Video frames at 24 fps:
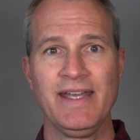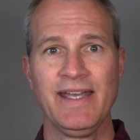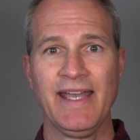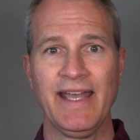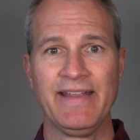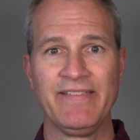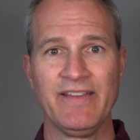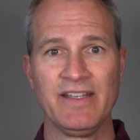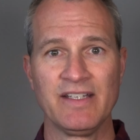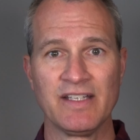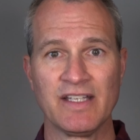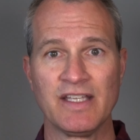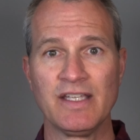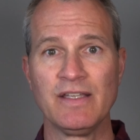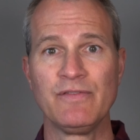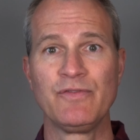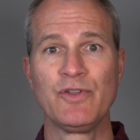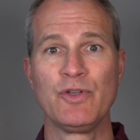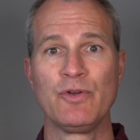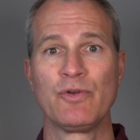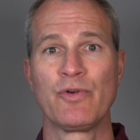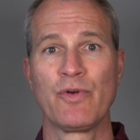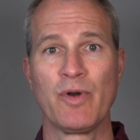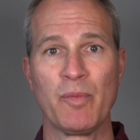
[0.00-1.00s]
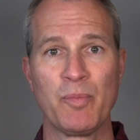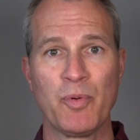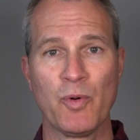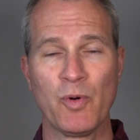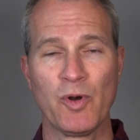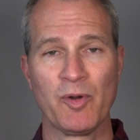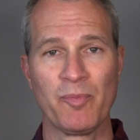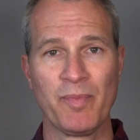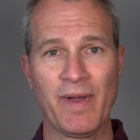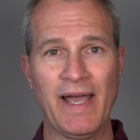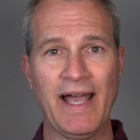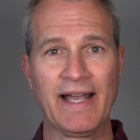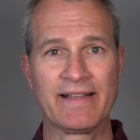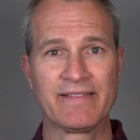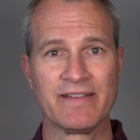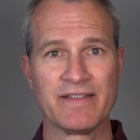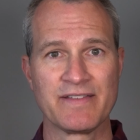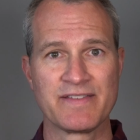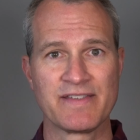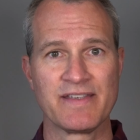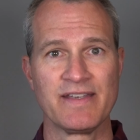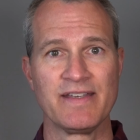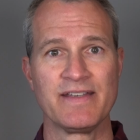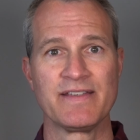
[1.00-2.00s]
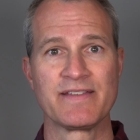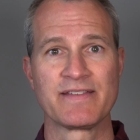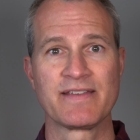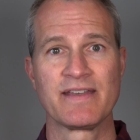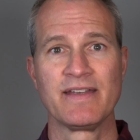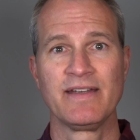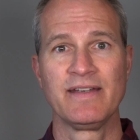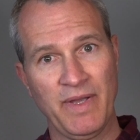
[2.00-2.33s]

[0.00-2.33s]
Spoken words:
and then give you a report back that says,